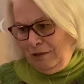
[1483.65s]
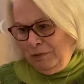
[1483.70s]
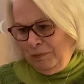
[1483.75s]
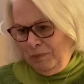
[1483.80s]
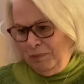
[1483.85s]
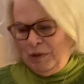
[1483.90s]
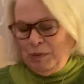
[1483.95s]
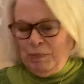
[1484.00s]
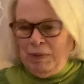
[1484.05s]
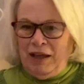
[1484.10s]

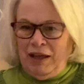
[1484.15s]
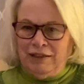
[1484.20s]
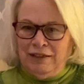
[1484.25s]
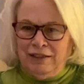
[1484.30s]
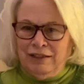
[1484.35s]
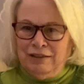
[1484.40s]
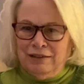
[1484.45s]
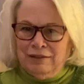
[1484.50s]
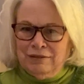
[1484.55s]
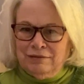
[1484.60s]
depending
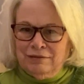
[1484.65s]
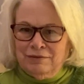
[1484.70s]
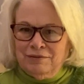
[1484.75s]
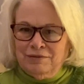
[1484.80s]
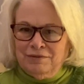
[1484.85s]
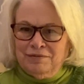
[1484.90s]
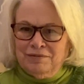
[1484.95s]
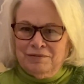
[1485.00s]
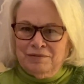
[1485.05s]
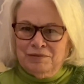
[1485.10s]
on
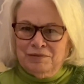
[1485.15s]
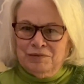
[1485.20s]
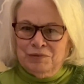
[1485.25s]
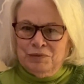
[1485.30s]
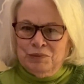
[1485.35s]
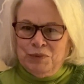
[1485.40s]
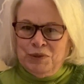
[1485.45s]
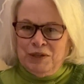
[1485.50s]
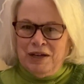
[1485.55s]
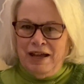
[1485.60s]

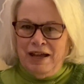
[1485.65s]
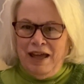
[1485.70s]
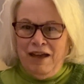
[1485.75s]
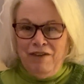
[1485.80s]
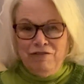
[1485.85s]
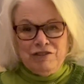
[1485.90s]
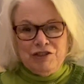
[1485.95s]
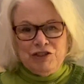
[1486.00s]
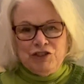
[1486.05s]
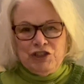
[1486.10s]
what I have
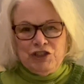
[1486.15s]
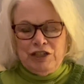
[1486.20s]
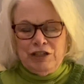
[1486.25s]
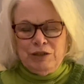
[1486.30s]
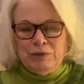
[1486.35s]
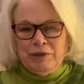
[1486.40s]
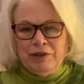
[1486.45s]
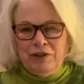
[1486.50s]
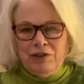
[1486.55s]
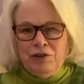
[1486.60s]
to share
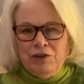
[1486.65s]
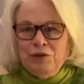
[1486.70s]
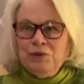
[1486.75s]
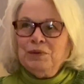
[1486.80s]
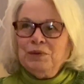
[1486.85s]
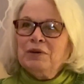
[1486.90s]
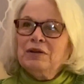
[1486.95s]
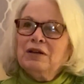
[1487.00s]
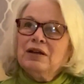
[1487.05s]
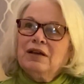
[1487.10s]
with you.
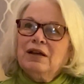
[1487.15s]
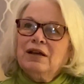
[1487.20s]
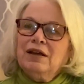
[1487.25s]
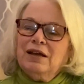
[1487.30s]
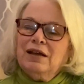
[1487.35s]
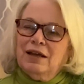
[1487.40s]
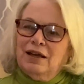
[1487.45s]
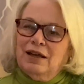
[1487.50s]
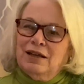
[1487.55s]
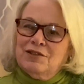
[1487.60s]

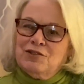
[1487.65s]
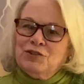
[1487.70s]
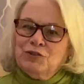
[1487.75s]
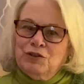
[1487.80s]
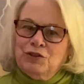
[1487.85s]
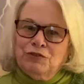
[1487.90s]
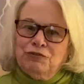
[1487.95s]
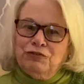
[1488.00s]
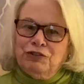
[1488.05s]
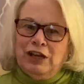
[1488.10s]
So
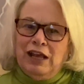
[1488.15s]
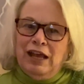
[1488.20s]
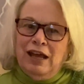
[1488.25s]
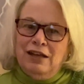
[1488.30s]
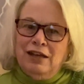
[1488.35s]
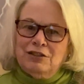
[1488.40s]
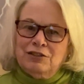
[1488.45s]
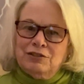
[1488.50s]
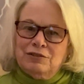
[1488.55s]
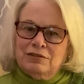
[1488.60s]
don't
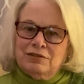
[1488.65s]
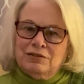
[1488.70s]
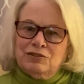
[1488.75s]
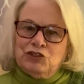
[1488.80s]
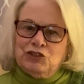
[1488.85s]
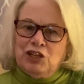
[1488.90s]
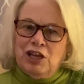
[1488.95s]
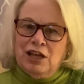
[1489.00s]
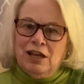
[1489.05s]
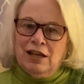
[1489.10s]
forget,
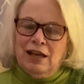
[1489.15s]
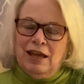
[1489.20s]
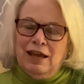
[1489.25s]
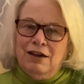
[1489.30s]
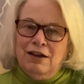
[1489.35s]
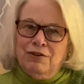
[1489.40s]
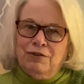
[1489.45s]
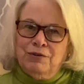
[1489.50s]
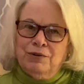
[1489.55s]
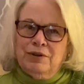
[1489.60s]
check
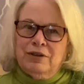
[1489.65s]
out